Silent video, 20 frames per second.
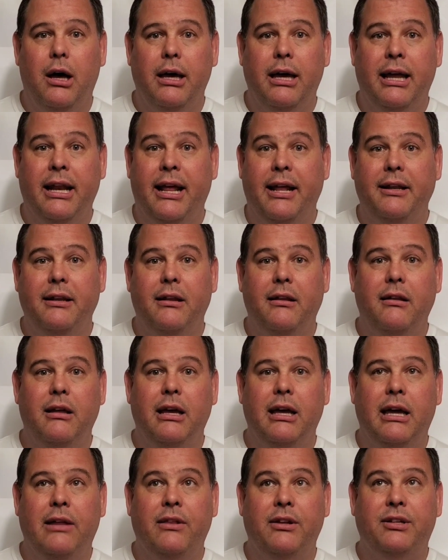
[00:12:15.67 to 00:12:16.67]
in it,
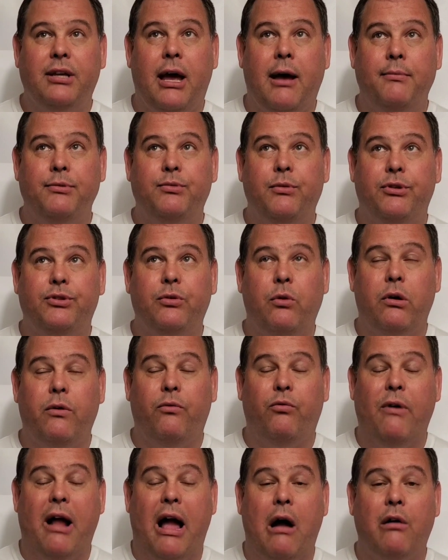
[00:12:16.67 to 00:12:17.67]
and the tubs were sort
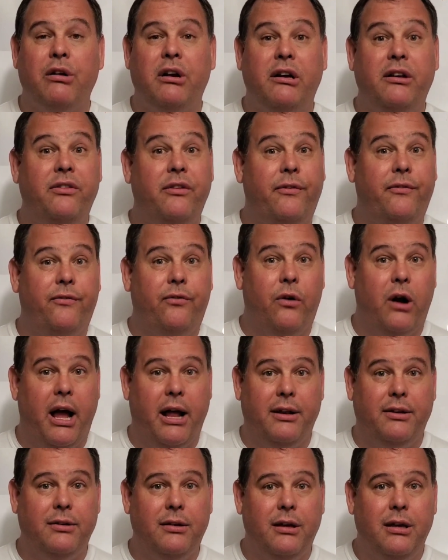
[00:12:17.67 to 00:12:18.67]
of rounded in the front,
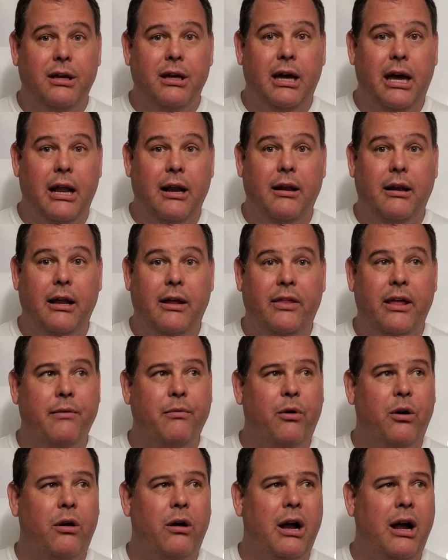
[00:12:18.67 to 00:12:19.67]
and they
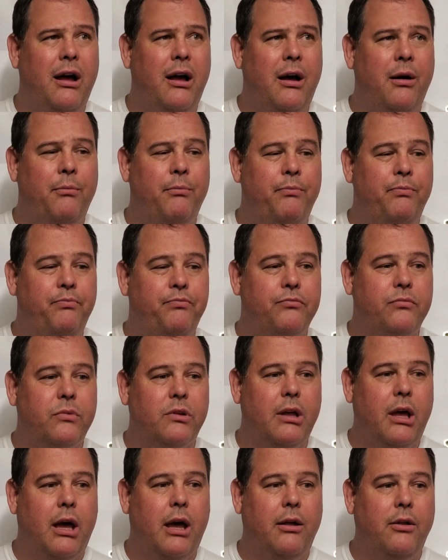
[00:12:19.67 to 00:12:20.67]
were
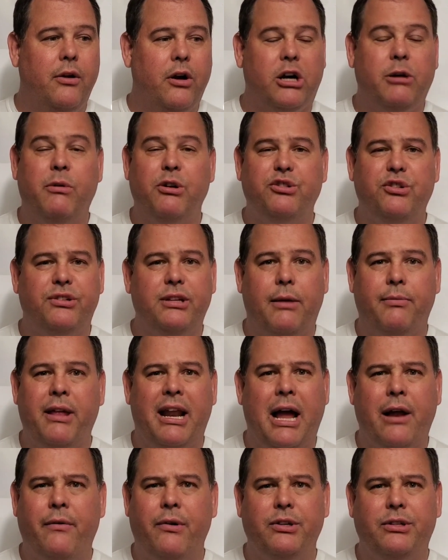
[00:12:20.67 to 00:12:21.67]
commercial tubs, not
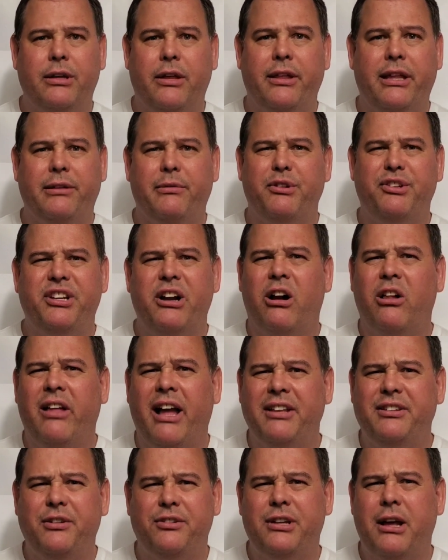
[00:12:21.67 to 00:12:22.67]
iris. I think they were
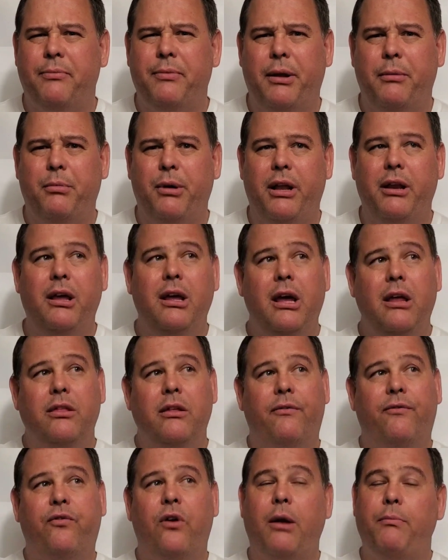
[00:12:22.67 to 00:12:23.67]
Sterilites or something, but
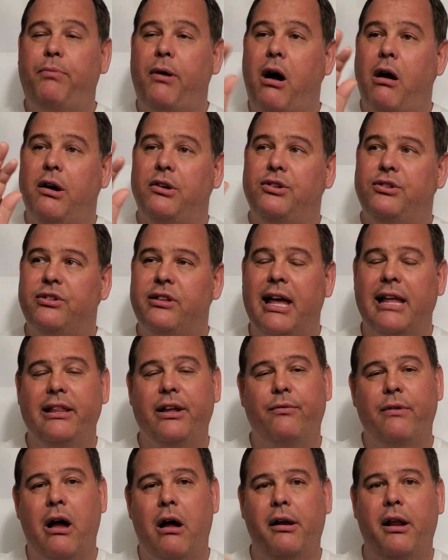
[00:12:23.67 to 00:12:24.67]
the front part is slightly
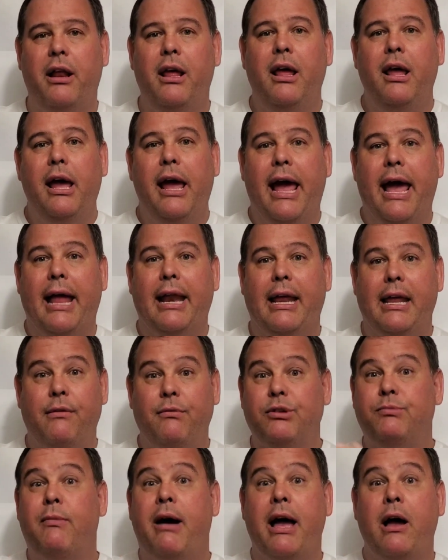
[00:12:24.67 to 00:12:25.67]
rounded, and it
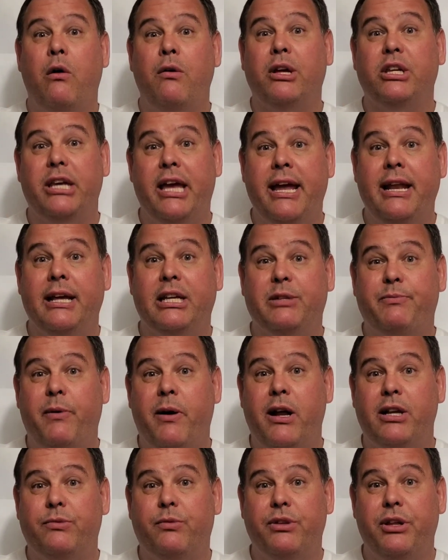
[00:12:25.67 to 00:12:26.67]
was my own
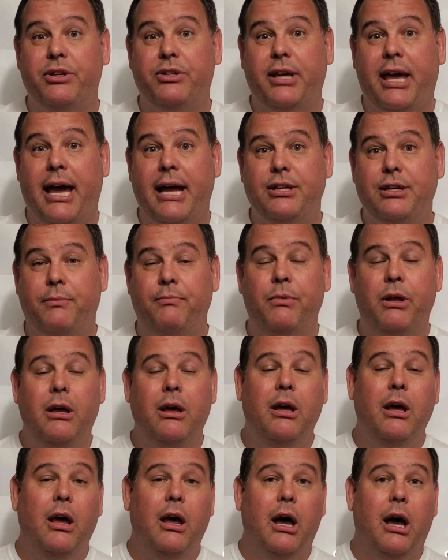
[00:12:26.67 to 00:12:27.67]
inexperience with this caging.
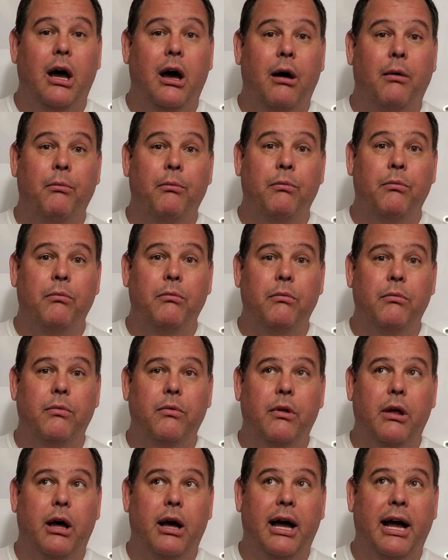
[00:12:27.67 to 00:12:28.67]

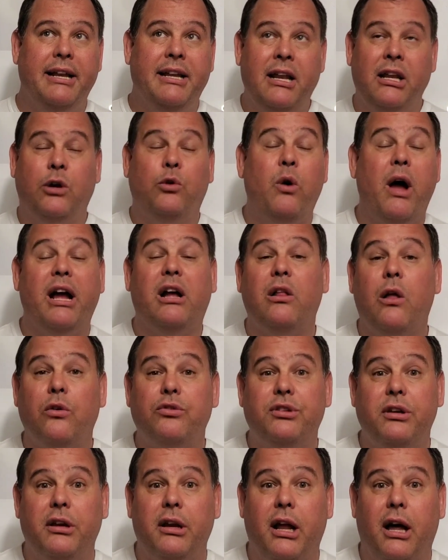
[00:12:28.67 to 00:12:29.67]
I didn't quite
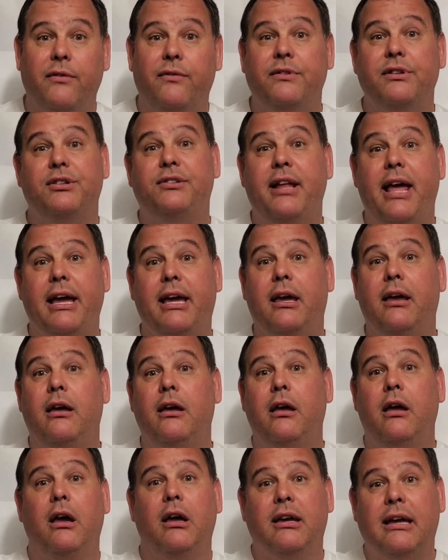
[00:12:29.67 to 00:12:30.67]
close it enough. The snake
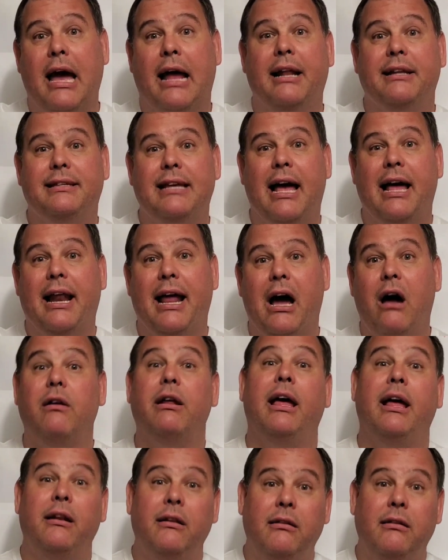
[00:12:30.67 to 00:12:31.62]
got its head out,